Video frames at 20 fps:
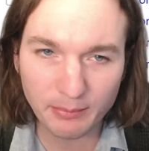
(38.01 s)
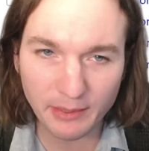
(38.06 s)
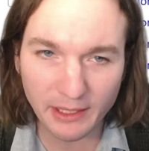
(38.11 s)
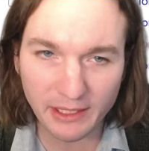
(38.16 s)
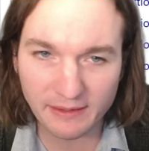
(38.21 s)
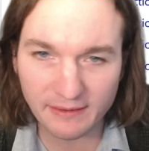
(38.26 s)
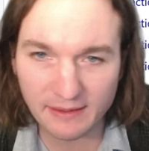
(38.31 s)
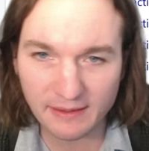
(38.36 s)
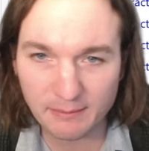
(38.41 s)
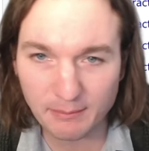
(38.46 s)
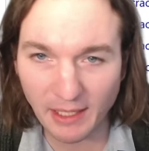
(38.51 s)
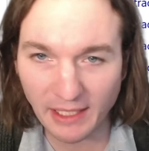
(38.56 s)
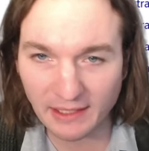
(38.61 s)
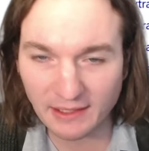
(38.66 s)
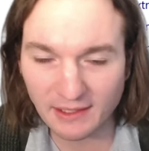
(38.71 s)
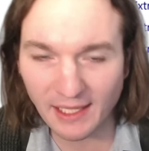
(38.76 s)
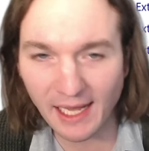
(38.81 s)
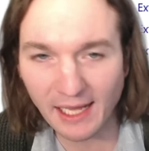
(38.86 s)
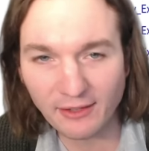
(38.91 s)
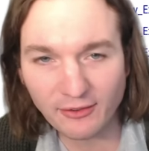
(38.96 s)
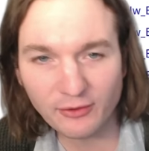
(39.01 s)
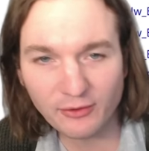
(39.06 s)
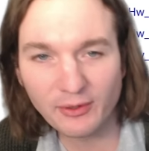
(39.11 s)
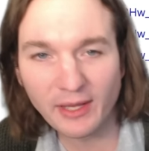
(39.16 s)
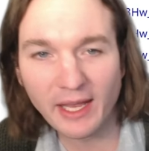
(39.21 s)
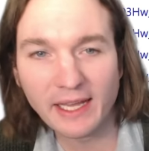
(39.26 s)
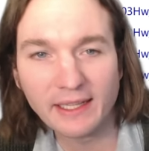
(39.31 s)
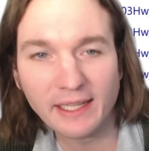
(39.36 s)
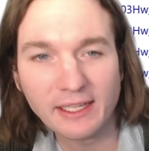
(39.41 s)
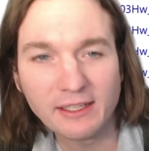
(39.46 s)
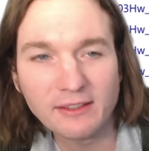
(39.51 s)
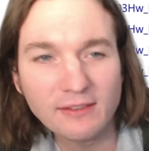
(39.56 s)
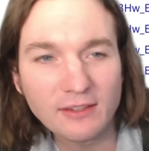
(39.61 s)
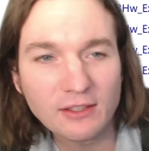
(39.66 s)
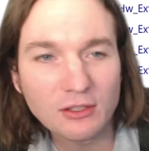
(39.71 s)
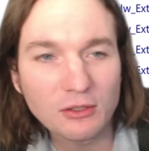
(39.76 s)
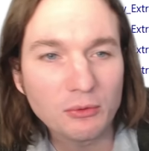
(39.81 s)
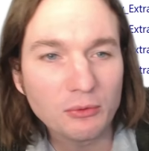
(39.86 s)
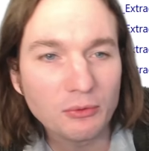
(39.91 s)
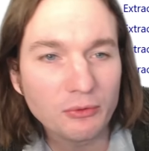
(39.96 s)
But in my class, I like to
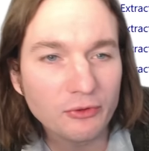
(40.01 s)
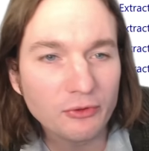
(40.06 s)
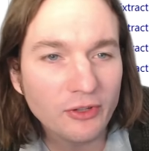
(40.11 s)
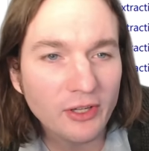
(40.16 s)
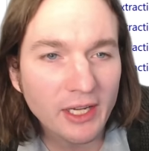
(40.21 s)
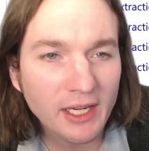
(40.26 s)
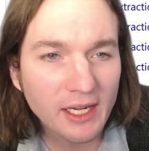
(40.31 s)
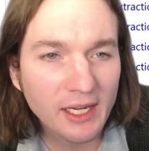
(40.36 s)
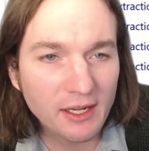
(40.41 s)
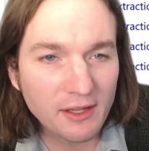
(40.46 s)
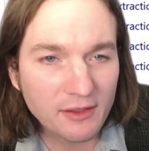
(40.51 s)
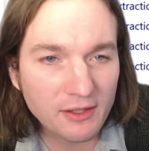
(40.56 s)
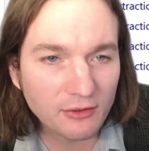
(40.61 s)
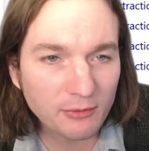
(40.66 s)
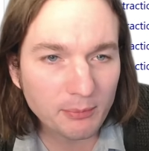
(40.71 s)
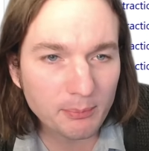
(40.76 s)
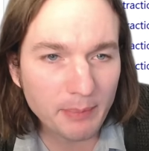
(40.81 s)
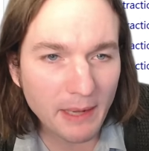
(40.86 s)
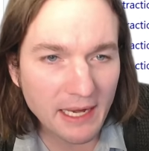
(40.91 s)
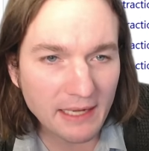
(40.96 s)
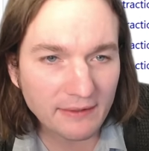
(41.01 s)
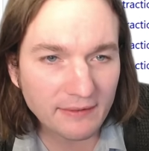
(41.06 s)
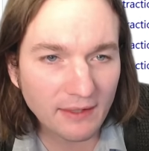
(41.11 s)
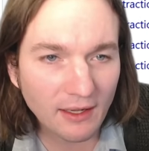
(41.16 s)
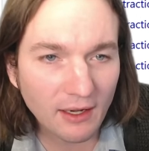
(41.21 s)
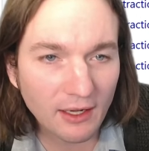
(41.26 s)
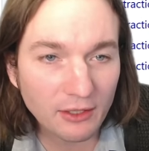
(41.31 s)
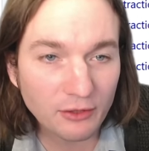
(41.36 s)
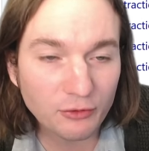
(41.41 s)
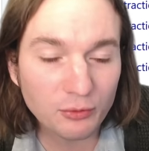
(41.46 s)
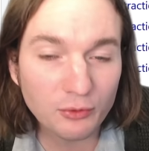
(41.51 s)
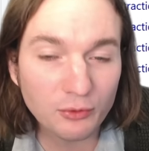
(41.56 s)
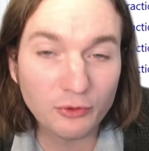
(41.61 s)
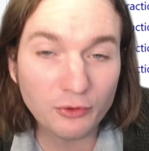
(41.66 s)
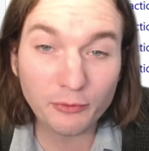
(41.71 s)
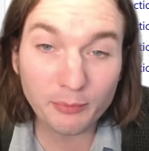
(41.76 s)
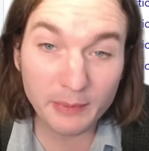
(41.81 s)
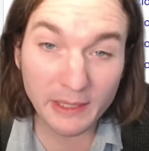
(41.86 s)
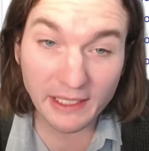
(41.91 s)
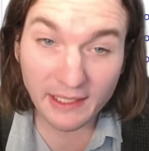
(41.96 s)
use these base R
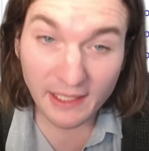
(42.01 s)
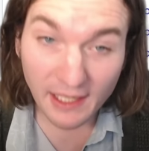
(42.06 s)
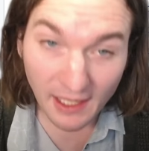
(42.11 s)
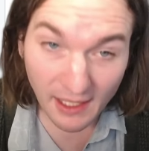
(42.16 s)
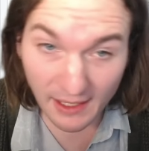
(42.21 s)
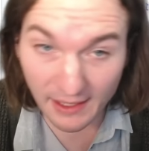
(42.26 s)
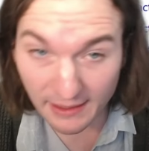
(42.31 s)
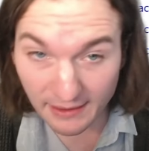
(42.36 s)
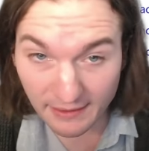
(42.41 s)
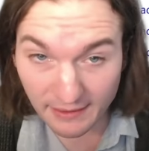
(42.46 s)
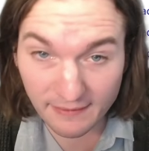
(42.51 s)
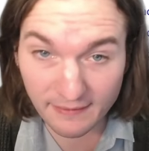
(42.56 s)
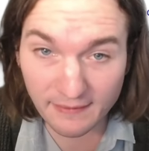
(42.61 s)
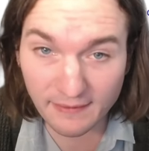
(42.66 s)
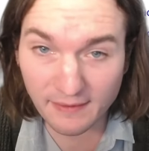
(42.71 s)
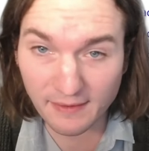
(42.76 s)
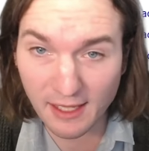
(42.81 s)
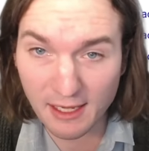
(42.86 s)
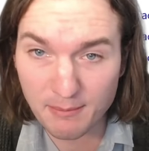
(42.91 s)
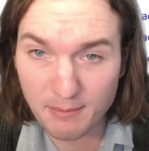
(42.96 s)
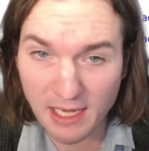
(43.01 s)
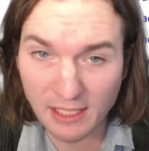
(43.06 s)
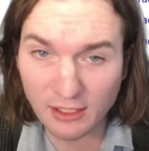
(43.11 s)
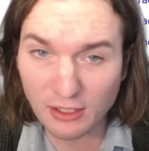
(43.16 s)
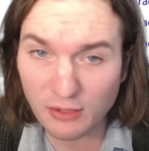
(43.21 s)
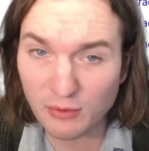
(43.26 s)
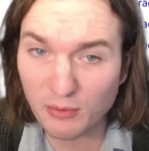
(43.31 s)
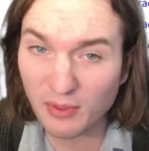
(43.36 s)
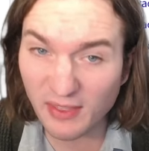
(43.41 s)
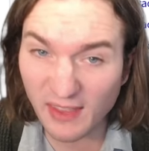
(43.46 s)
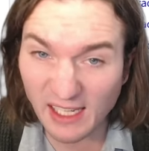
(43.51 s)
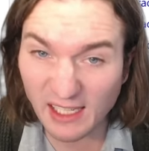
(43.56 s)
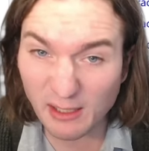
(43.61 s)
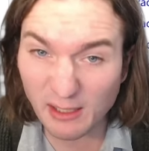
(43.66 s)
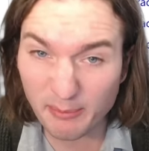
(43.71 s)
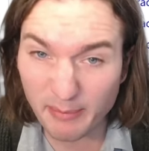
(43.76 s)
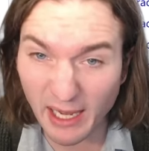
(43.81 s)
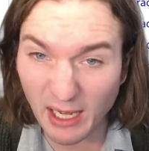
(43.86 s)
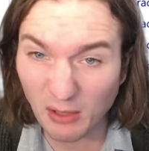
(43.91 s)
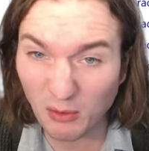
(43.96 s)
tools because they make you think
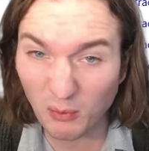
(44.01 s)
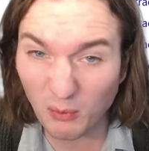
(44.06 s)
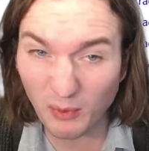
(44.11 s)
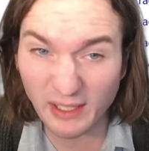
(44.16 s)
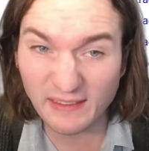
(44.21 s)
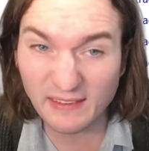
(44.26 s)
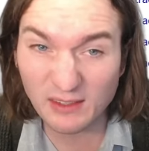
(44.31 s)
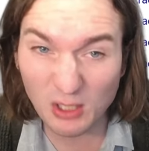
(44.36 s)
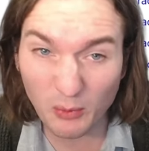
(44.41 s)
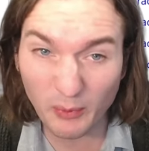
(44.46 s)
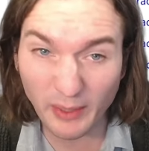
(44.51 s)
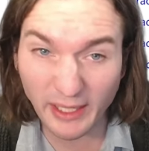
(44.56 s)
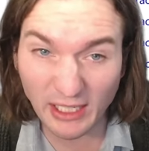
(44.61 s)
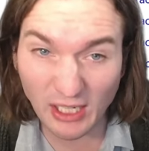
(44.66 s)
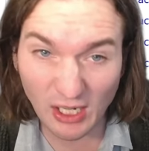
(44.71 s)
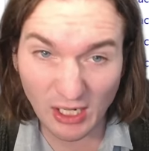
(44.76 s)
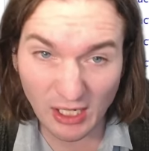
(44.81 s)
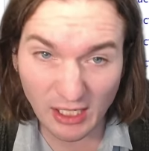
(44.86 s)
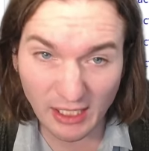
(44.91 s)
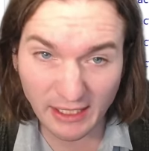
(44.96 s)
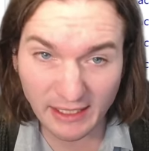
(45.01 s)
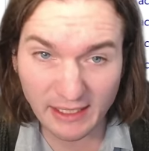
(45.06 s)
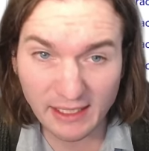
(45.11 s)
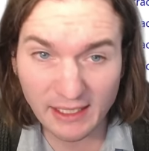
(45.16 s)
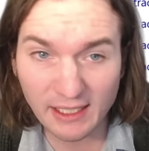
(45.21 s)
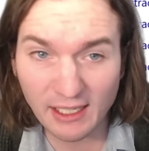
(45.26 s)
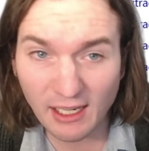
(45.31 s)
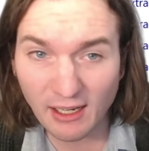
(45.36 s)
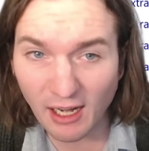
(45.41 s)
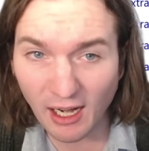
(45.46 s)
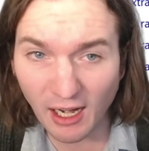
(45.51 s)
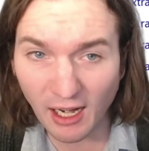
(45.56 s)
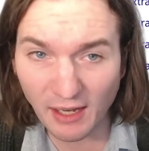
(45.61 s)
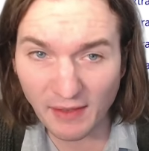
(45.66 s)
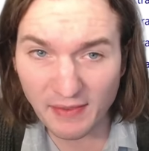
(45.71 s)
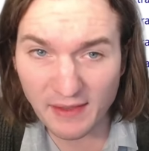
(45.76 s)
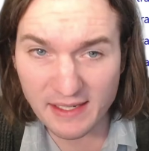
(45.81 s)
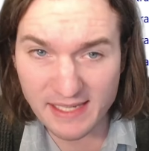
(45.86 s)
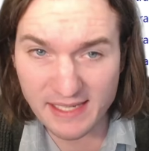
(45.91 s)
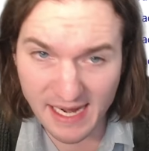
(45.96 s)
about what's going on
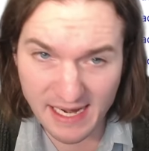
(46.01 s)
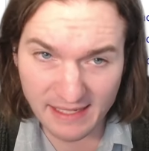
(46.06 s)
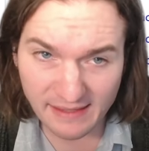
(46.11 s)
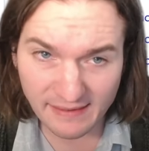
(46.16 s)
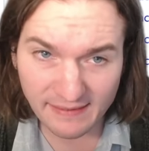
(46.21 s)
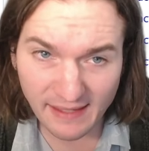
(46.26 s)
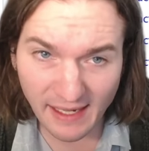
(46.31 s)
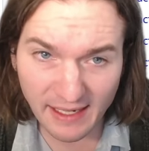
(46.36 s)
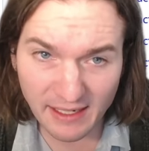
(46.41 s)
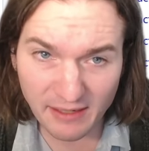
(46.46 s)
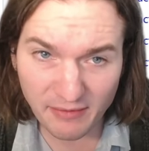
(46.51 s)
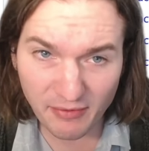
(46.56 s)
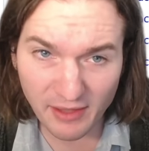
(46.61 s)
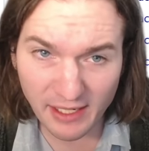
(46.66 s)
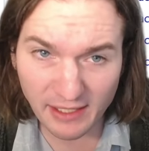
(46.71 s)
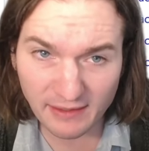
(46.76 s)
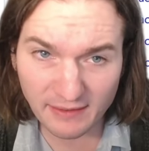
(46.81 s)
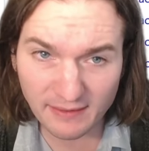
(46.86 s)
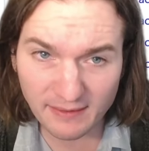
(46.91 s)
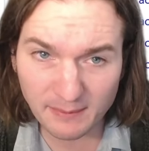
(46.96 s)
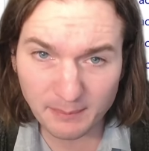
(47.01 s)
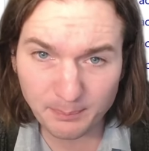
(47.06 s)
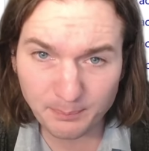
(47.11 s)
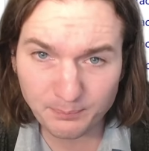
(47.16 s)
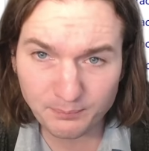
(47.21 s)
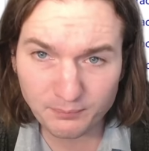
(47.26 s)
the data side of things.